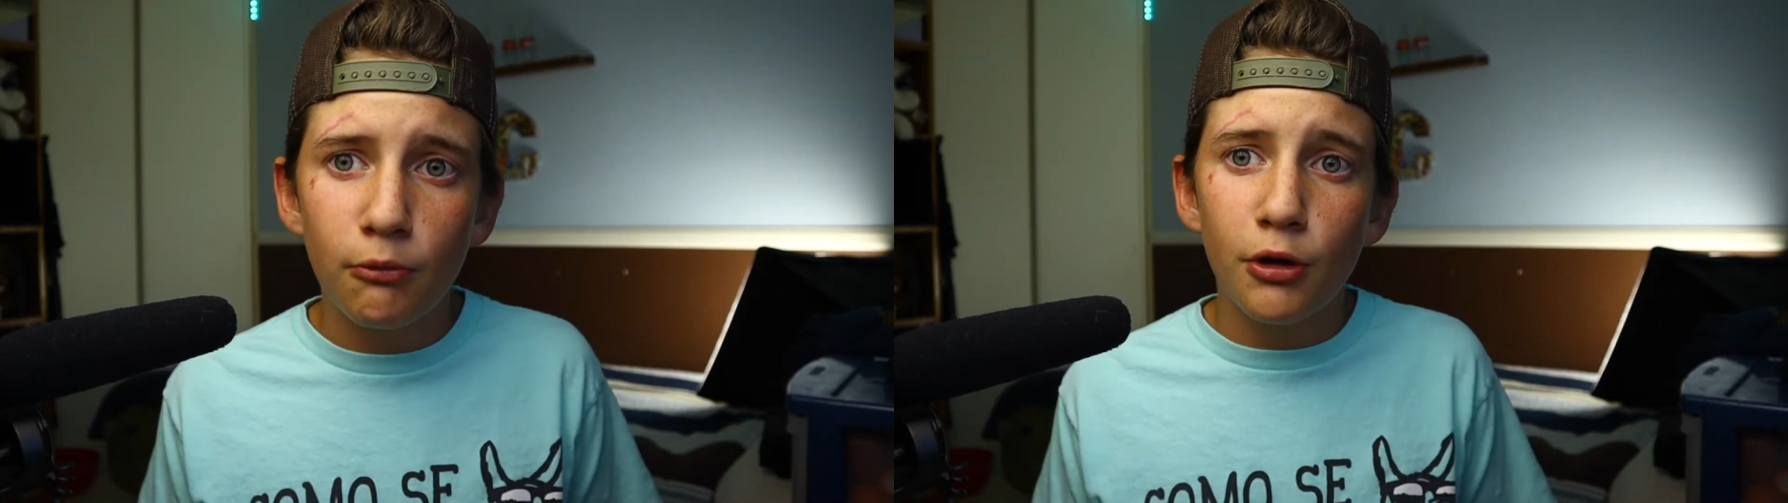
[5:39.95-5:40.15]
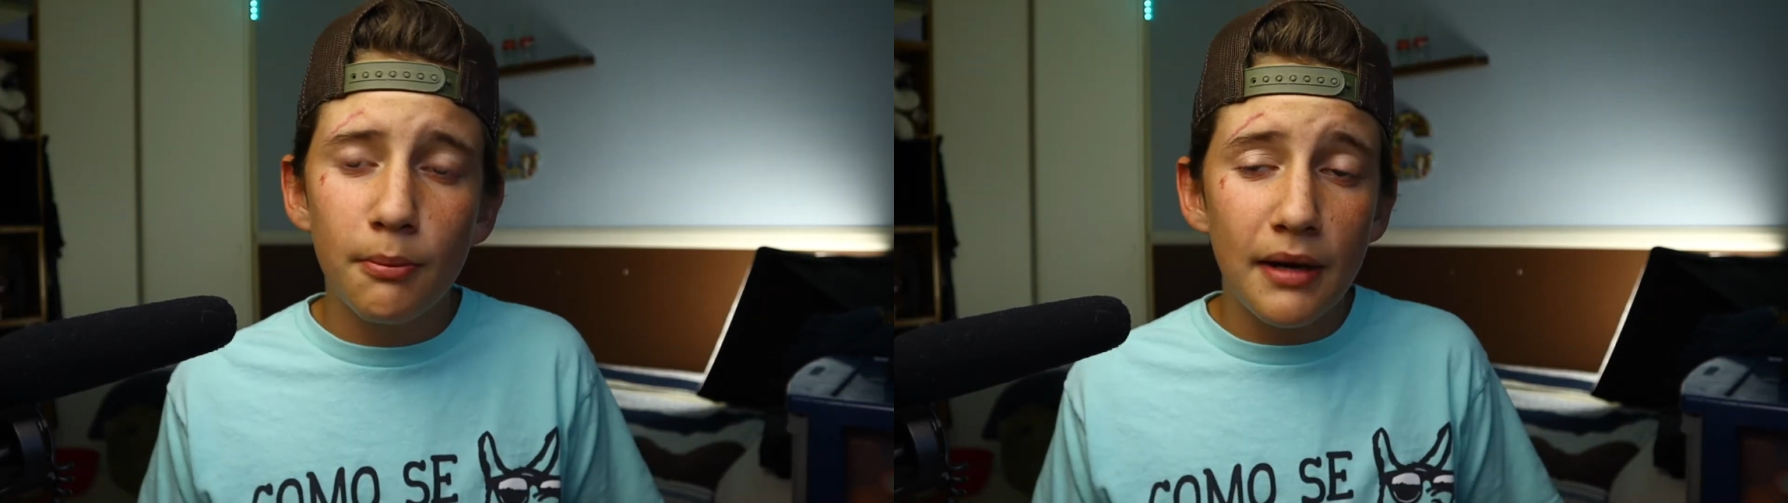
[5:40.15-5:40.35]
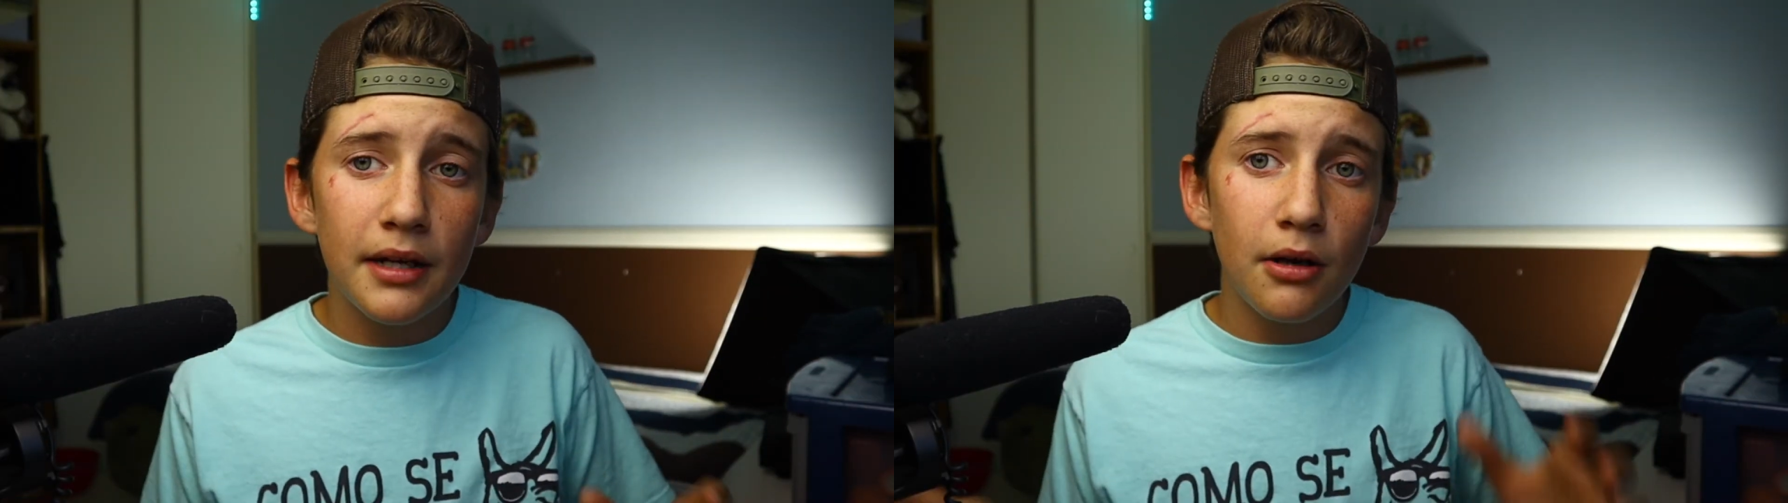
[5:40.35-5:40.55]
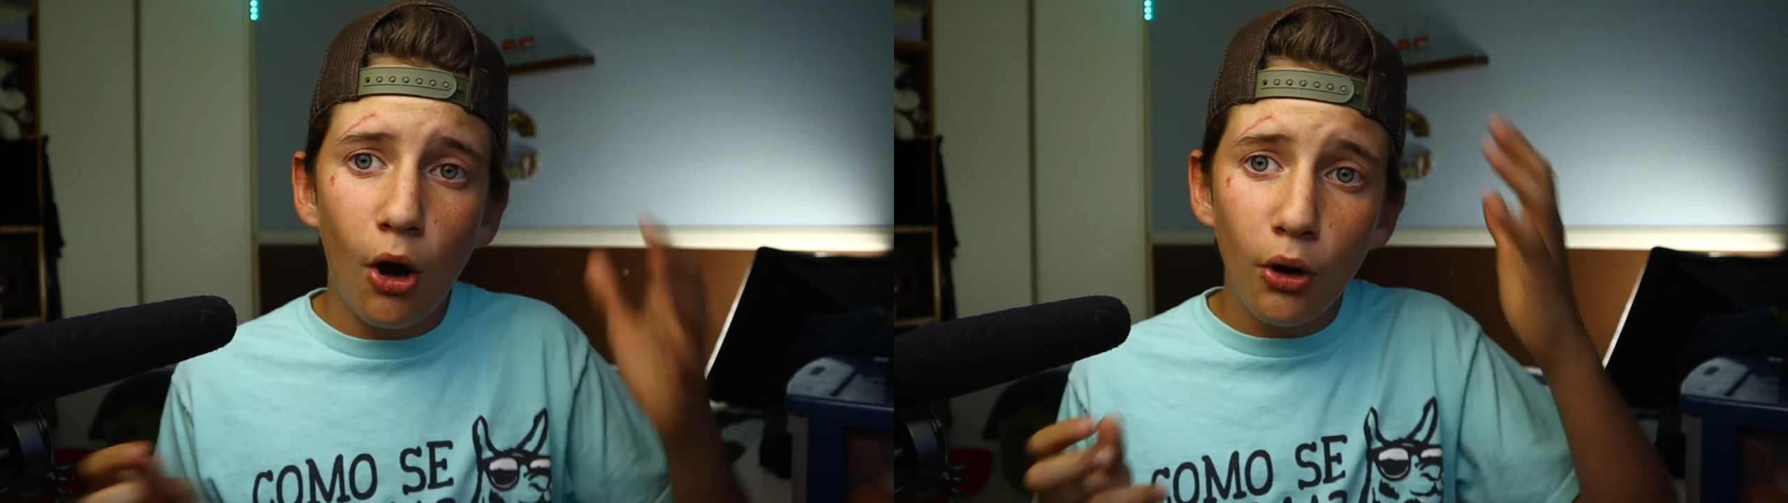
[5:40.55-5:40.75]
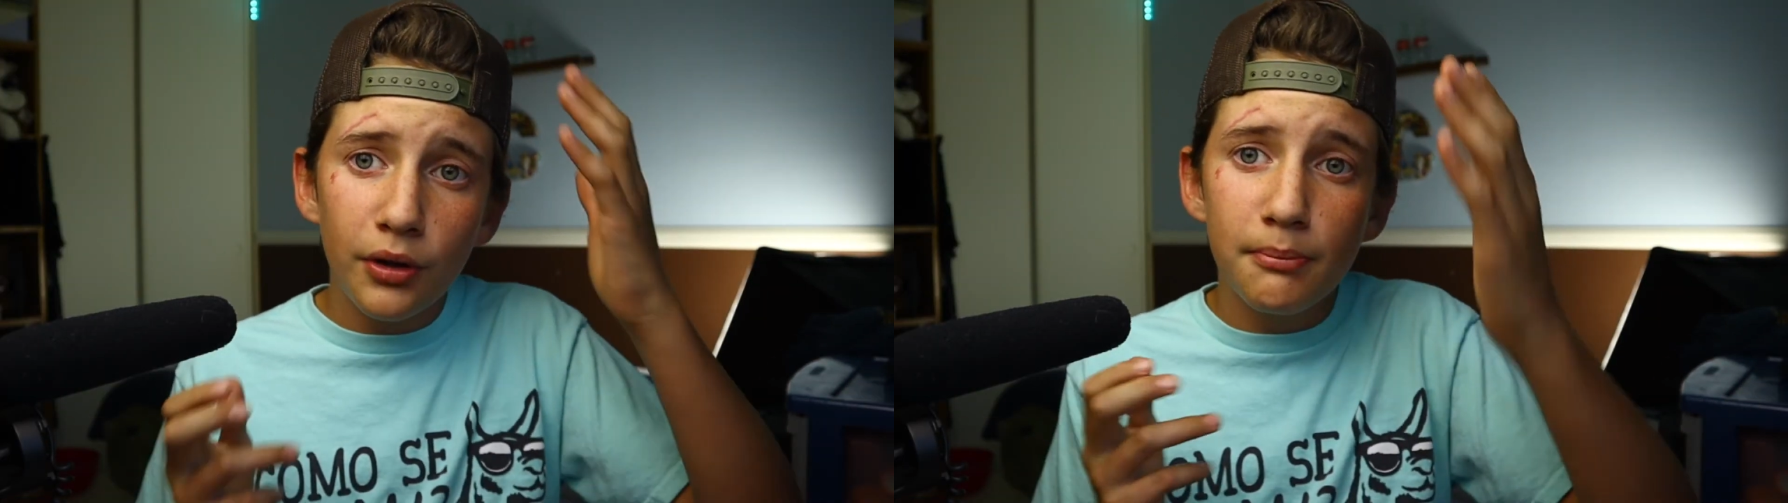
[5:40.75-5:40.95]
would have made
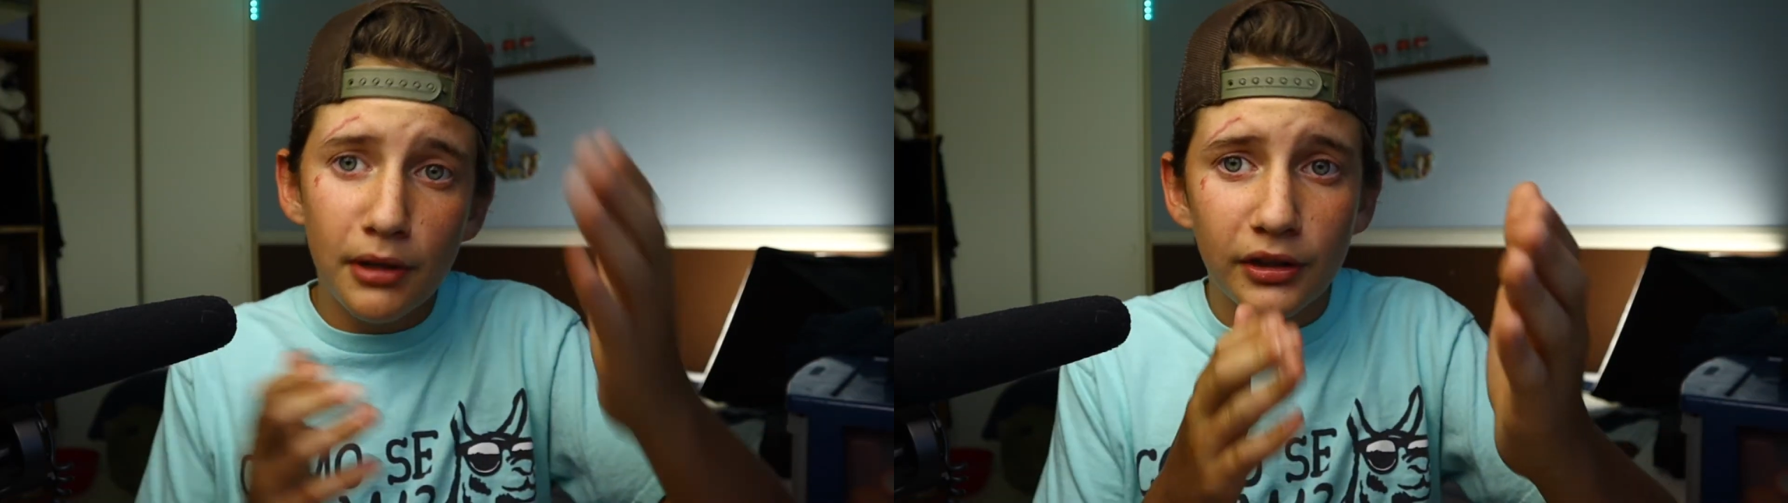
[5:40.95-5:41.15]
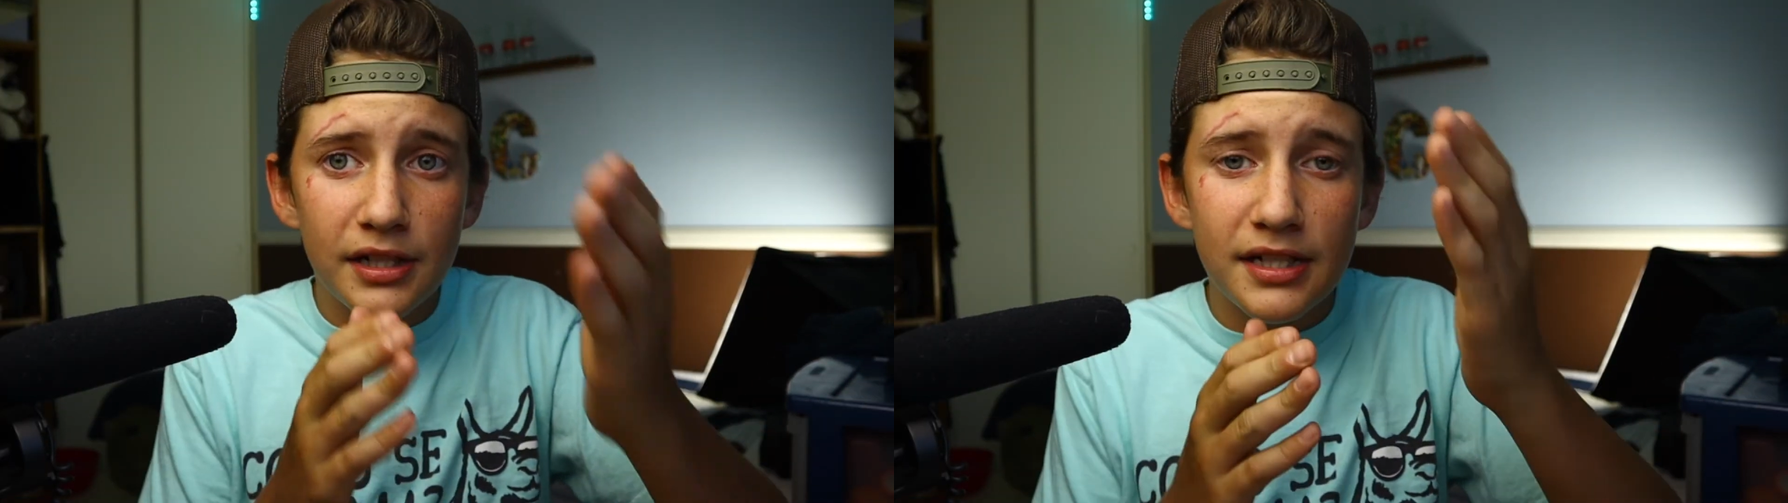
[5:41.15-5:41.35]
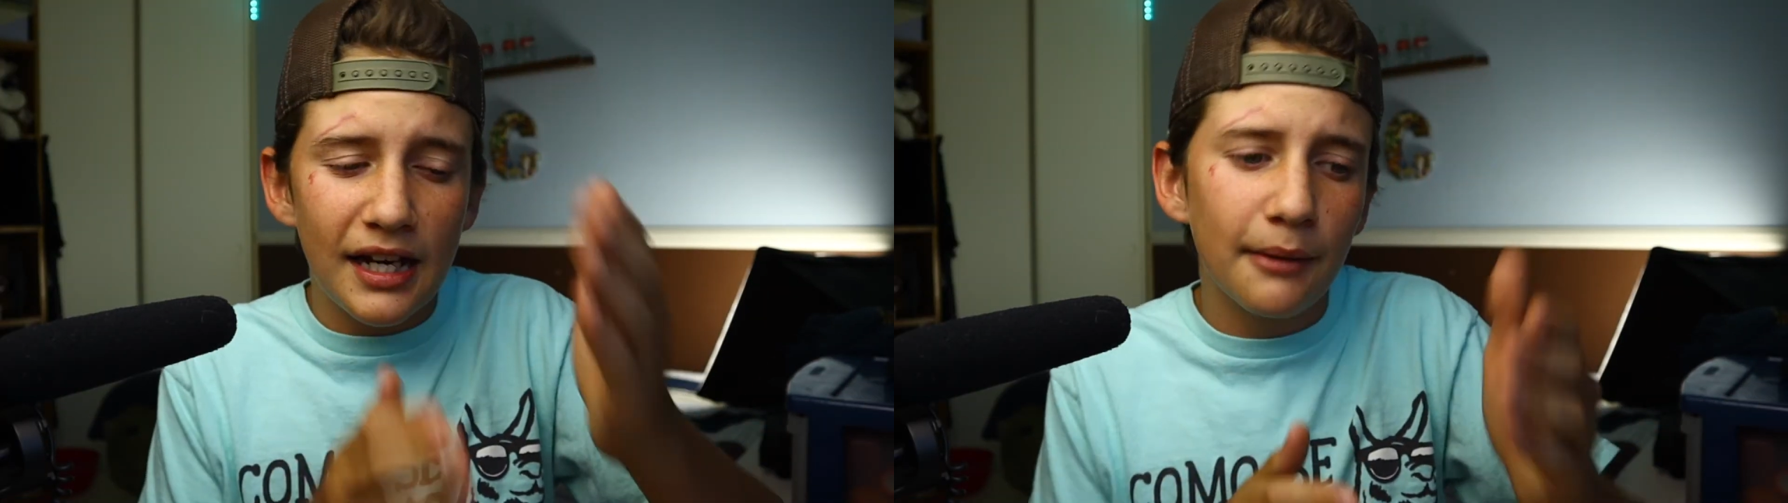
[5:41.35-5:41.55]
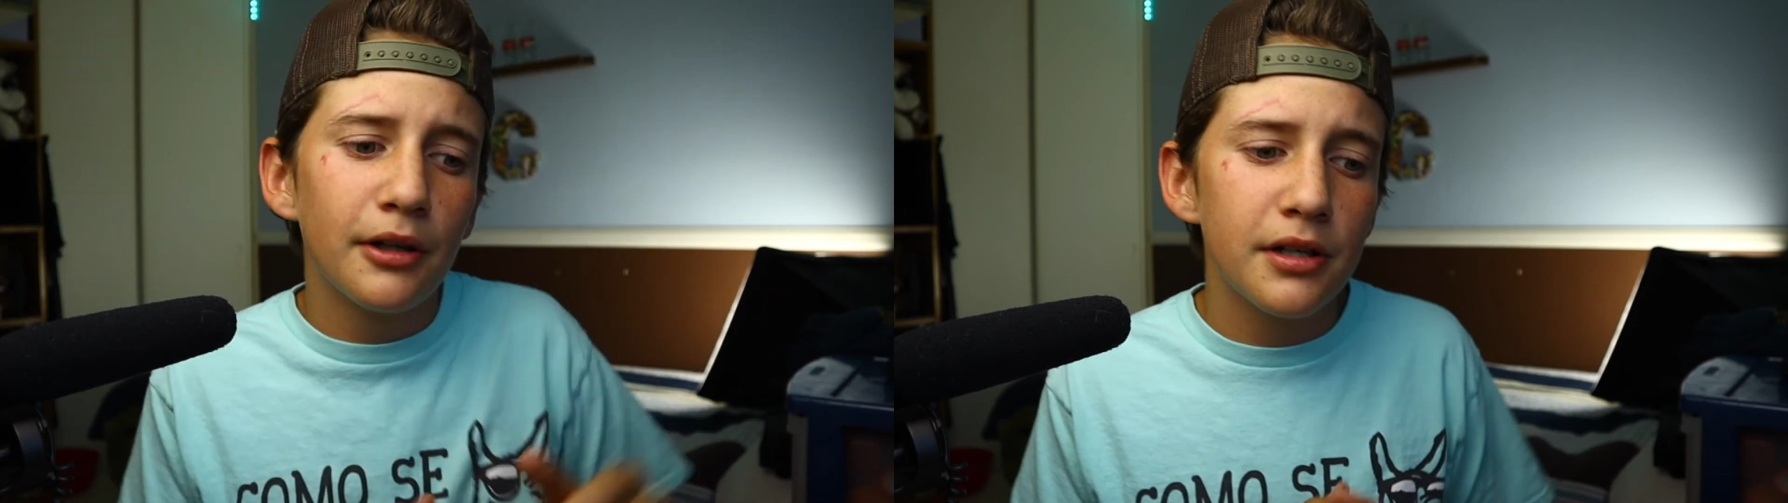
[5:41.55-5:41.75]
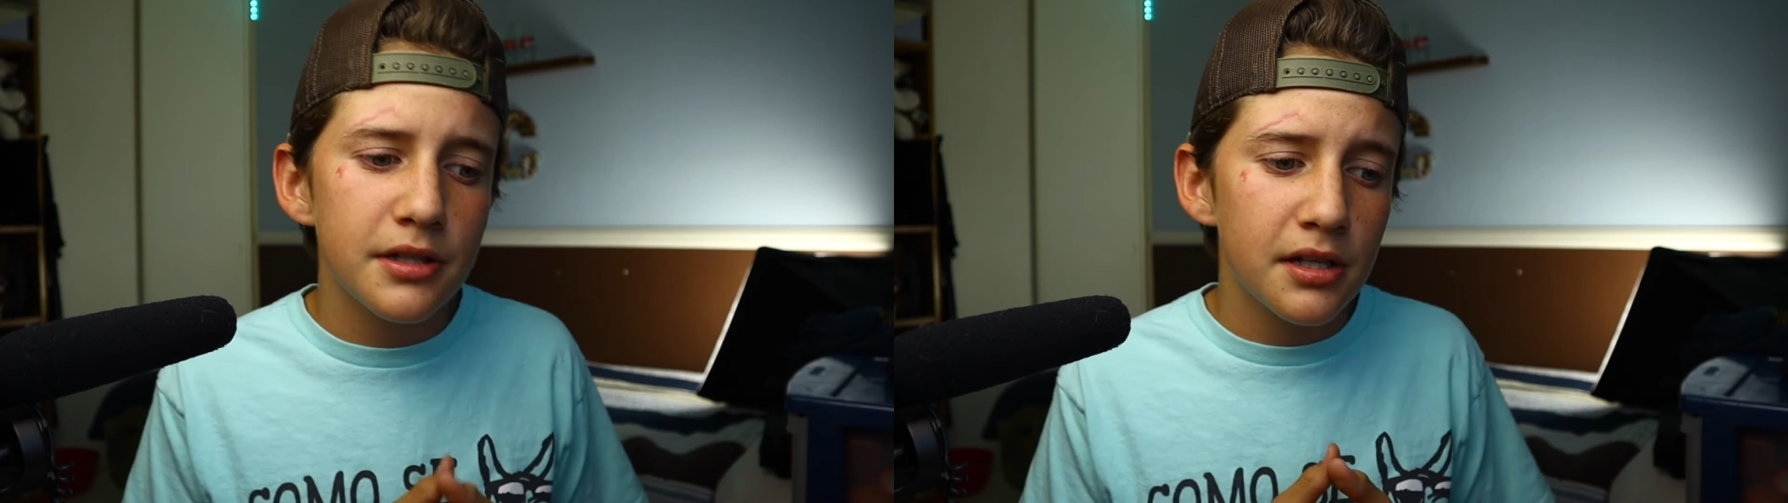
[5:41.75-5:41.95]
all the mirrorless
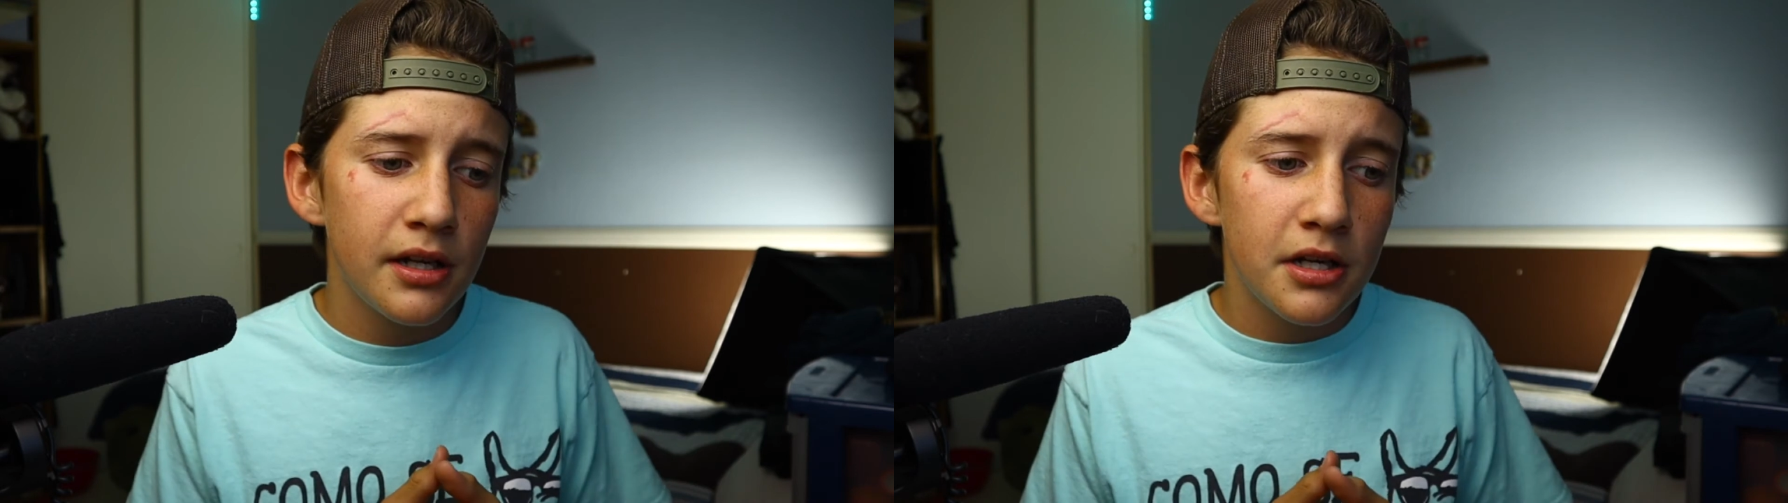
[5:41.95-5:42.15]
cameras